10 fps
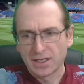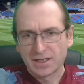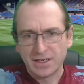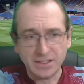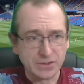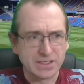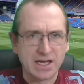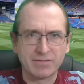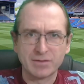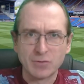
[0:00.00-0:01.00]
He doesn't
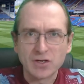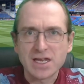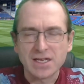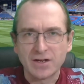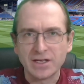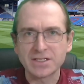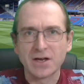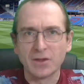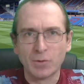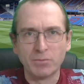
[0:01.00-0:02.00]
have the money, you know, he's
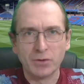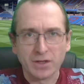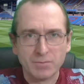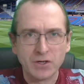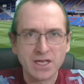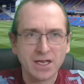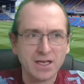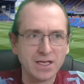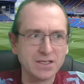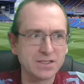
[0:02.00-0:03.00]
not the one putting the money in.
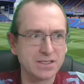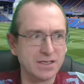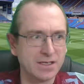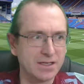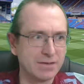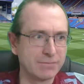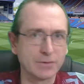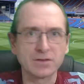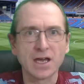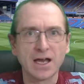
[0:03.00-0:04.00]
He is the
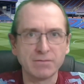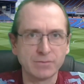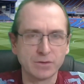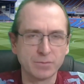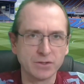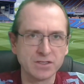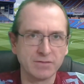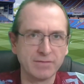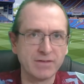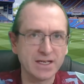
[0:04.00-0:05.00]
front guy for a bunch of
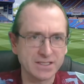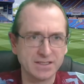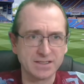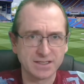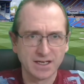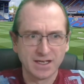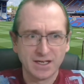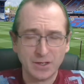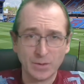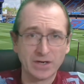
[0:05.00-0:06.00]
investors
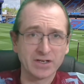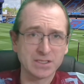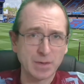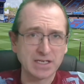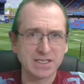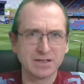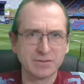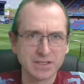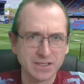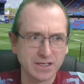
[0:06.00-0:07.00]
who are expecting a
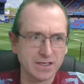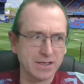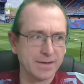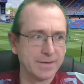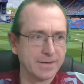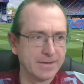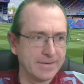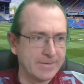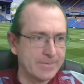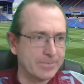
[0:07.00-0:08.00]
return.
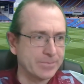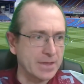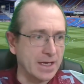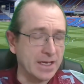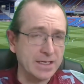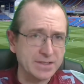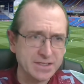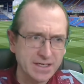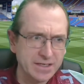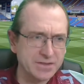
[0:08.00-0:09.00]
And he has
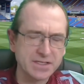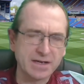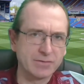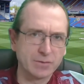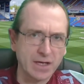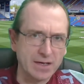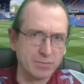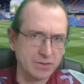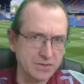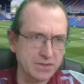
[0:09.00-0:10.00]
taken several
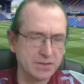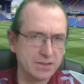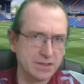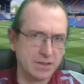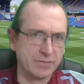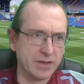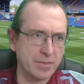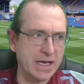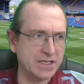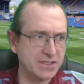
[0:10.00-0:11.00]
gambles over the
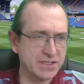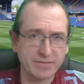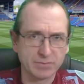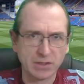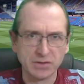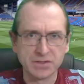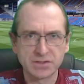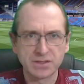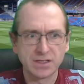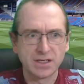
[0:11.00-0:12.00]
past 7
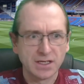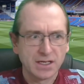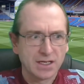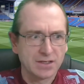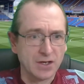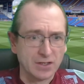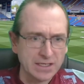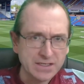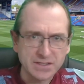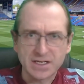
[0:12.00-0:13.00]
months, not
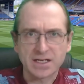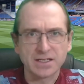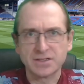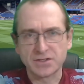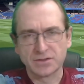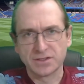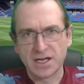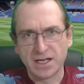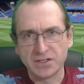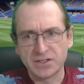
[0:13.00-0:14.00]
least sacking Sean
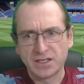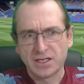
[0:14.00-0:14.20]
Dyche,